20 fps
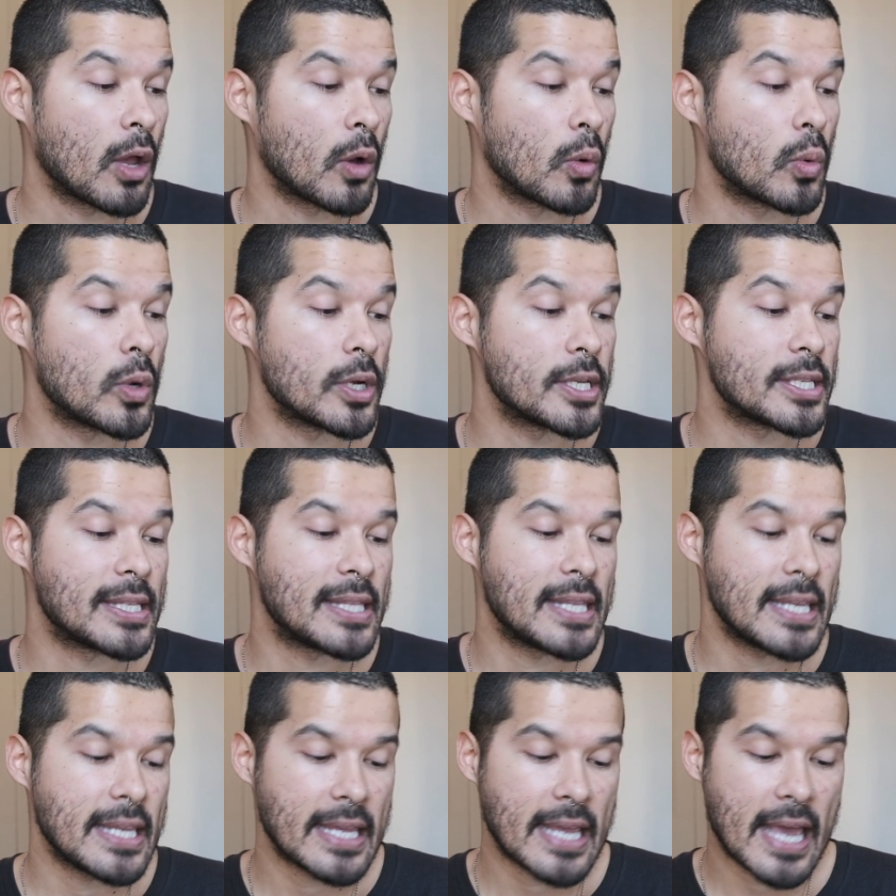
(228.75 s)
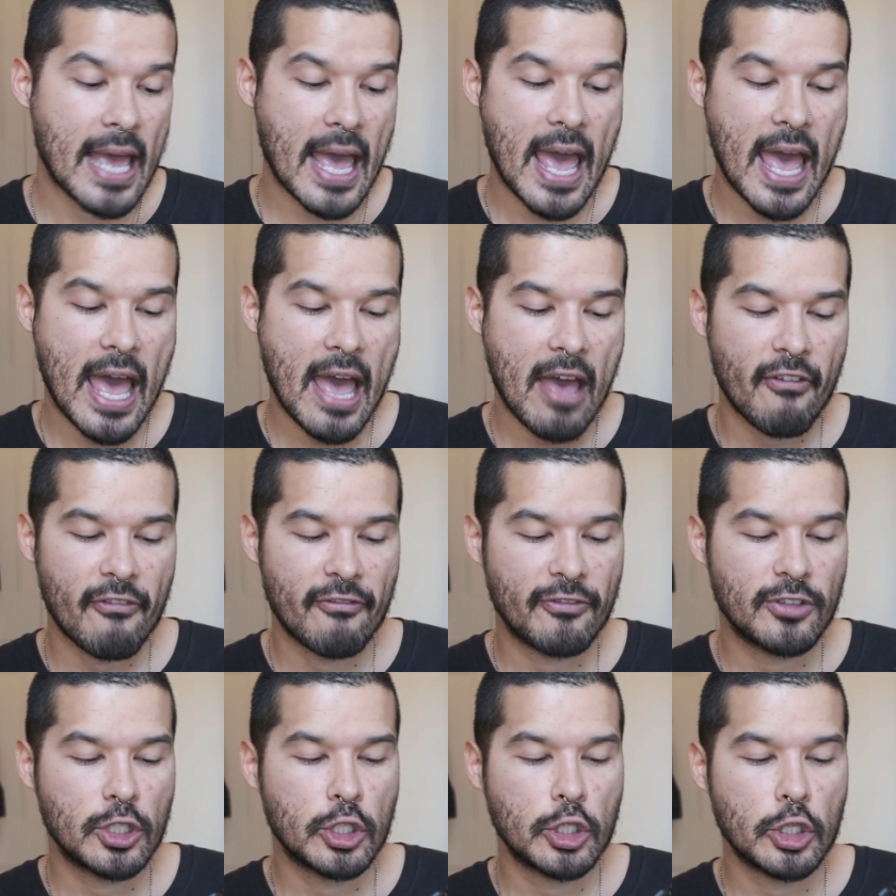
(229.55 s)
was the
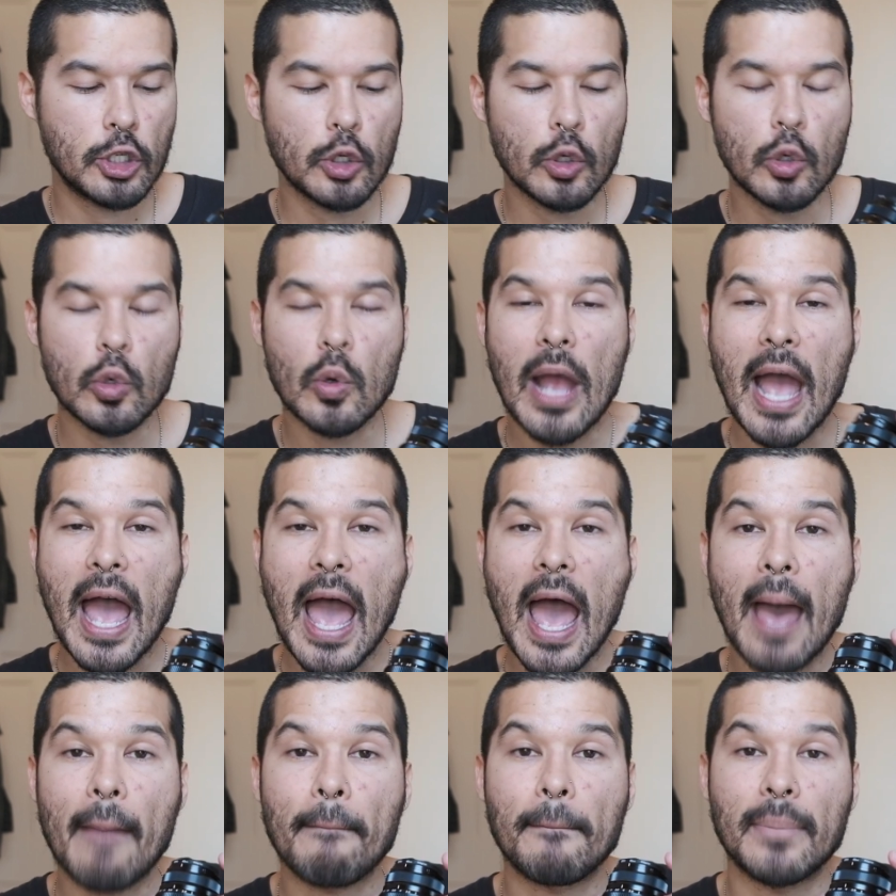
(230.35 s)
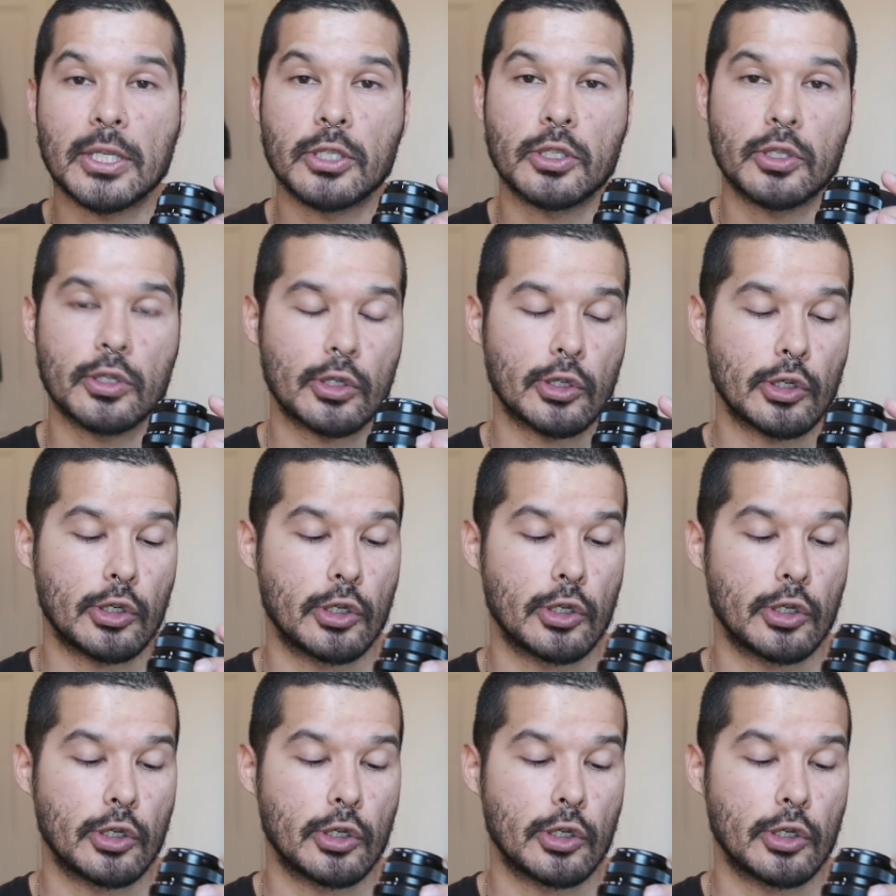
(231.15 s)
f2 aperture.